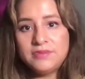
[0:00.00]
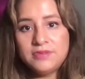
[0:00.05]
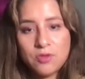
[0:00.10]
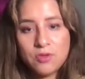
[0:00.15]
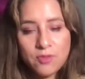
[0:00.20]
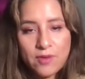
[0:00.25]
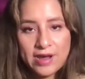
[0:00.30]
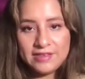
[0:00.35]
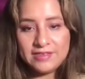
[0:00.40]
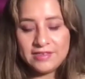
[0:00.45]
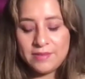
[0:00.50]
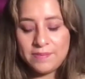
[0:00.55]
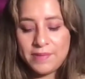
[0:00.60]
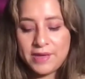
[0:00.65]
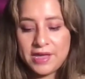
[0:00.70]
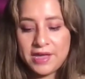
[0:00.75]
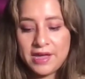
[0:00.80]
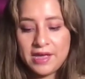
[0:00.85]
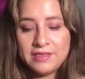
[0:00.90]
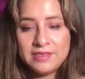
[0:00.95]
the
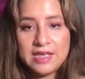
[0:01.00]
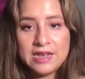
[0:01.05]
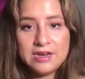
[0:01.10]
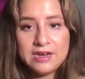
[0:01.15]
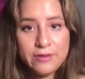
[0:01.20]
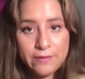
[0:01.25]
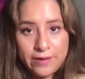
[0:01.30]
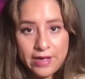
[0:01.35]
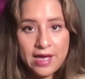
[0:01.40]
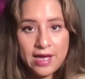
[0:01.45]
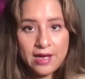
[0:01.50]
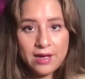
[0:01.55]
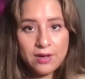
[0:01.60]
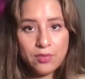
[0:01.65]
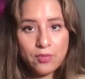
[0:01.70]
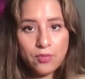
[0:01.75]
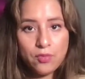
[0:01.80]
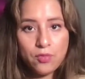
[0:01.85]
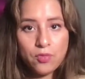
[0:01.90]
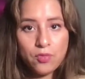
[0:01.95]
recipe, and then you
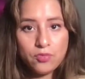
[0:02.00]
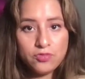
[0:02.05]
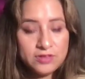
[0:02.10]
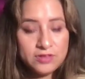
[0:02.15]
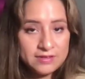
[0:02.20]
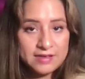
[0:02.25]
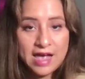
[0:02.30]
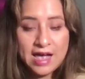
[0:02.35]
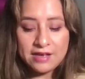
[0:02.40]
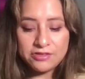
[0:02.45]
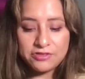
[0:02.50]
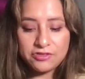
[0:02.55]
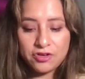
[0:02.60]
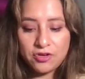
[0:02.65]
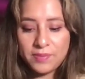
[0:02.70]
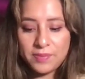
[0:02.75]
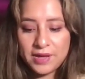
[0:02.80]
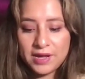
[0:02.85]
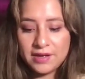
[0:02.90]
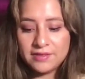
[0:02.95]
get
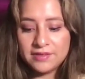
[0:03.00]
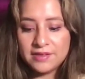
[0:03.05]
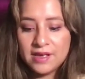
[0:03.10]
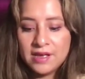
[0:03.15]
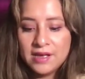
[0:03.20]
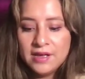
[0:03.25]
disaster because